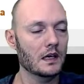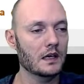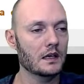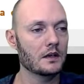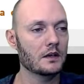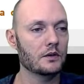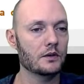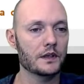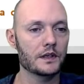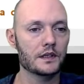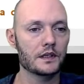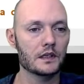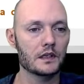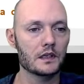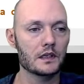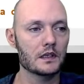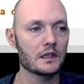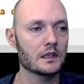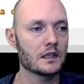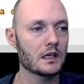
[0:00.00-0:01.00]
Which
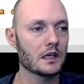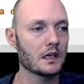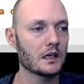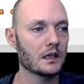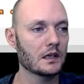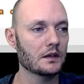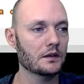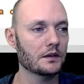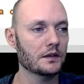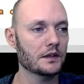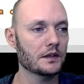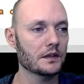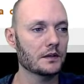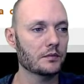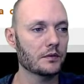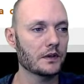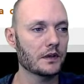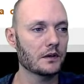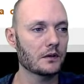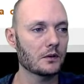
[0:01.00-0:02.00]
is
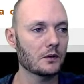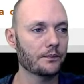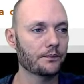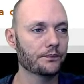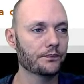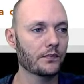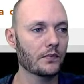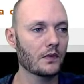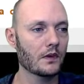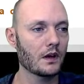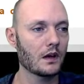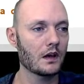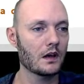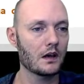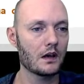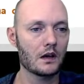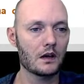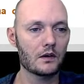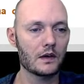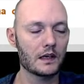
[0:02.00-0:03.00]
pretty cool.
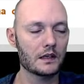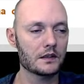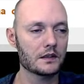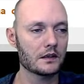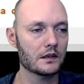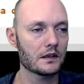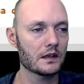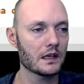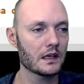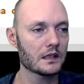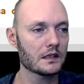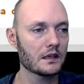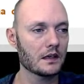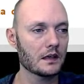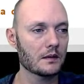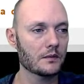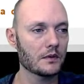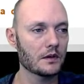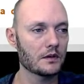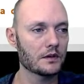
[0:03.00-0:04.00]
All right, so the next thing
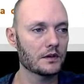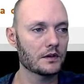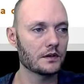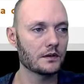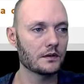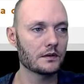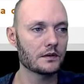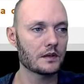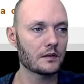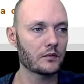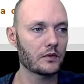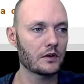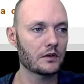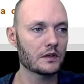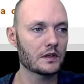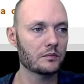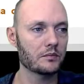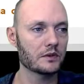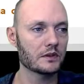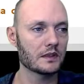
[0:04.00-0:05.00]
I'm going to do is I'm going
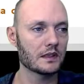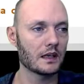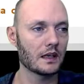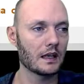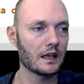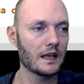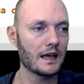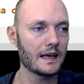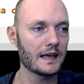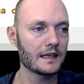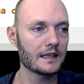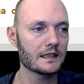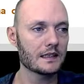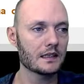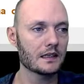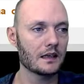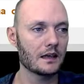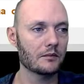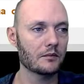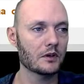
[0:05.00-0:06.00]
to put a light
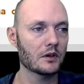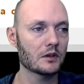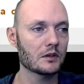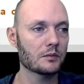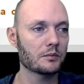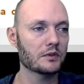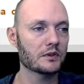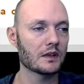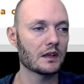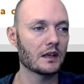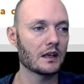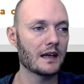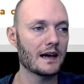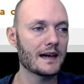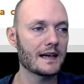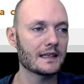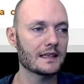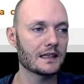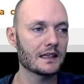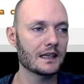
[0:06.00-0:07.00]

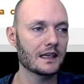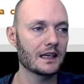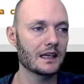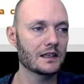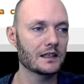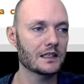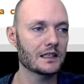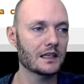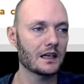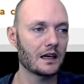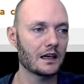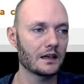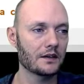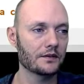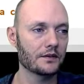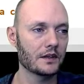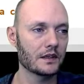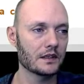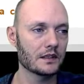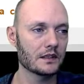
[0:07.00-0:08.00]
inside of
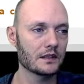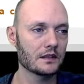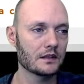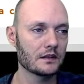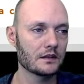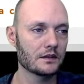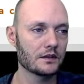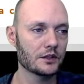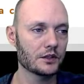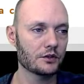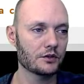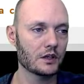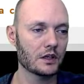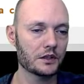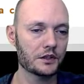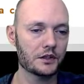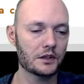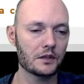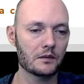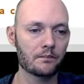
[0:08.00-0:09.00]
this
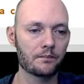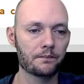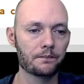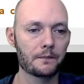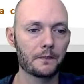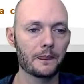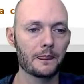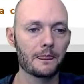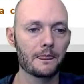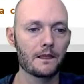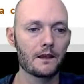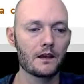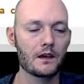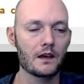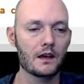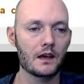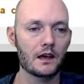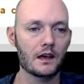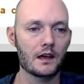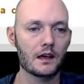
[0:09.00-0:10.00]
structure.
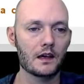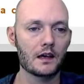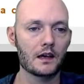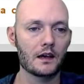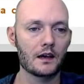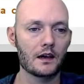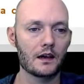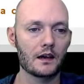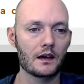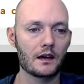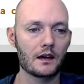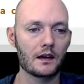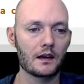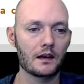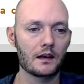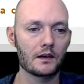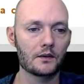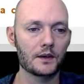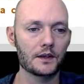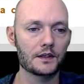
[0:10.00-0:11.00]
And the way to